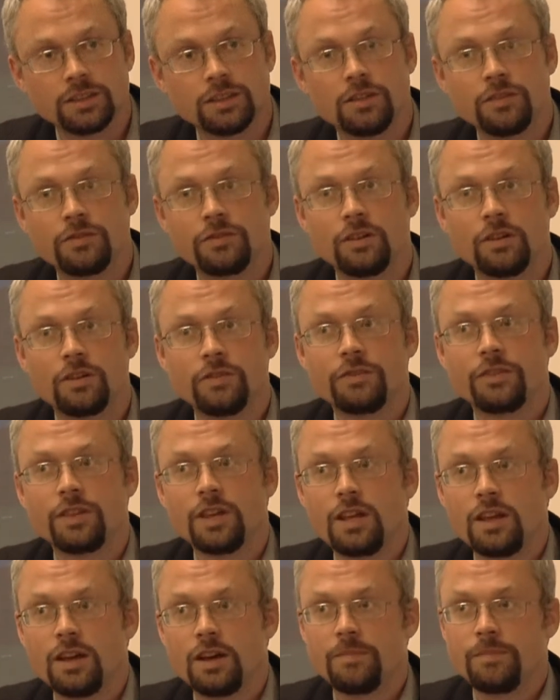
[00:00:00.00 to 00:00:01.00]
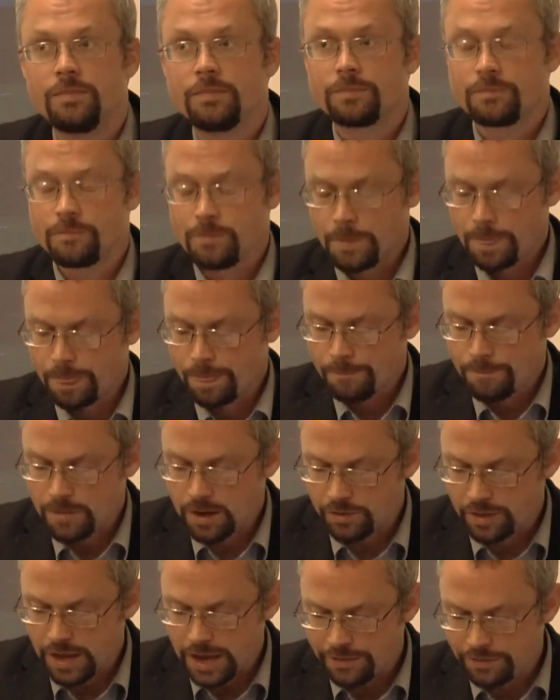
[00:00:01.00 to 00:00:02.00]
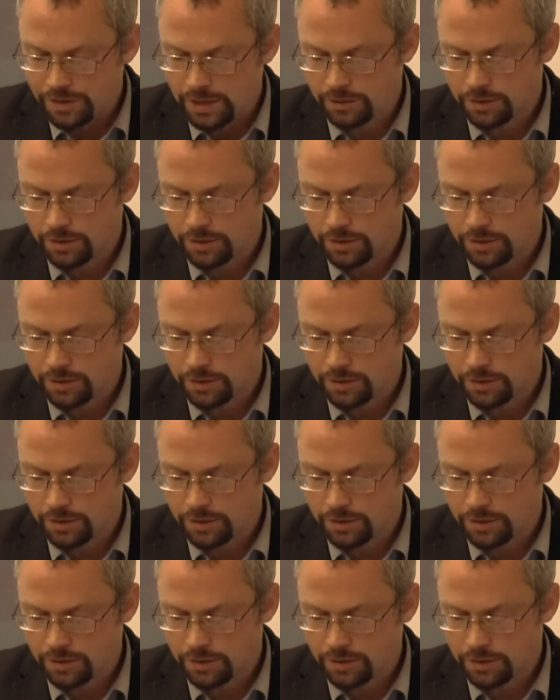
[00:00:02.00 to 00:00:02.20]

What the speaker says: of the ethnic